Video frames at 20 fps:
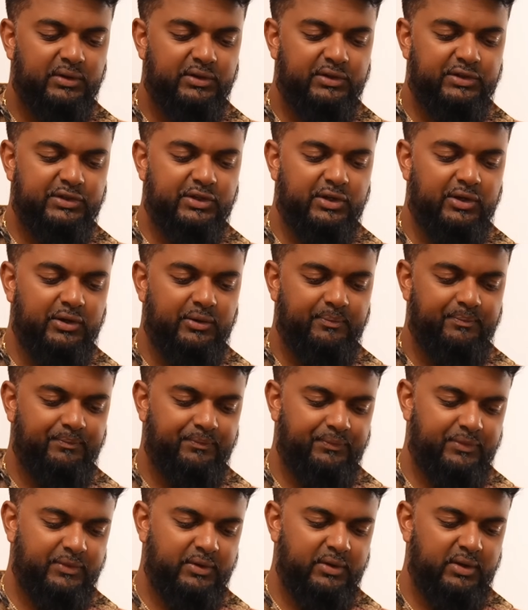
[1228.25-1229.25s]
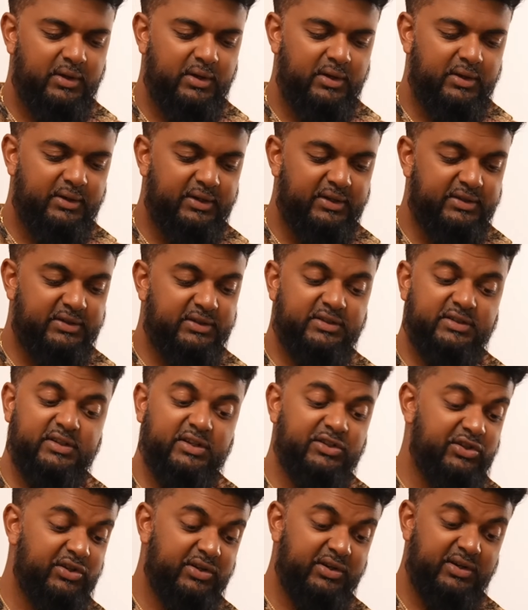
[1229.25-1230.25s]
So this is
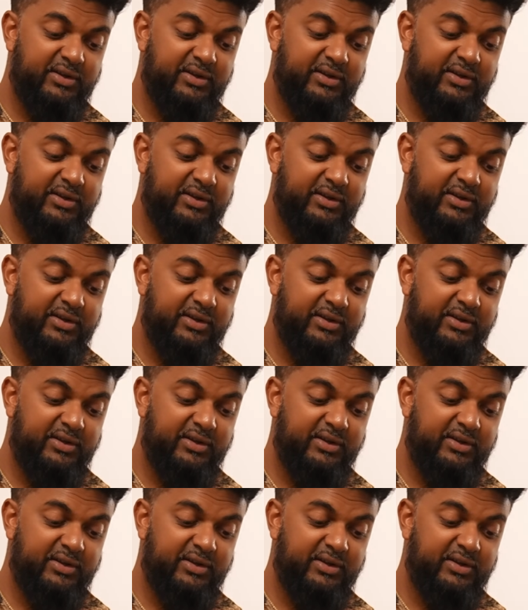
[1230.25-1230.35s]
such a good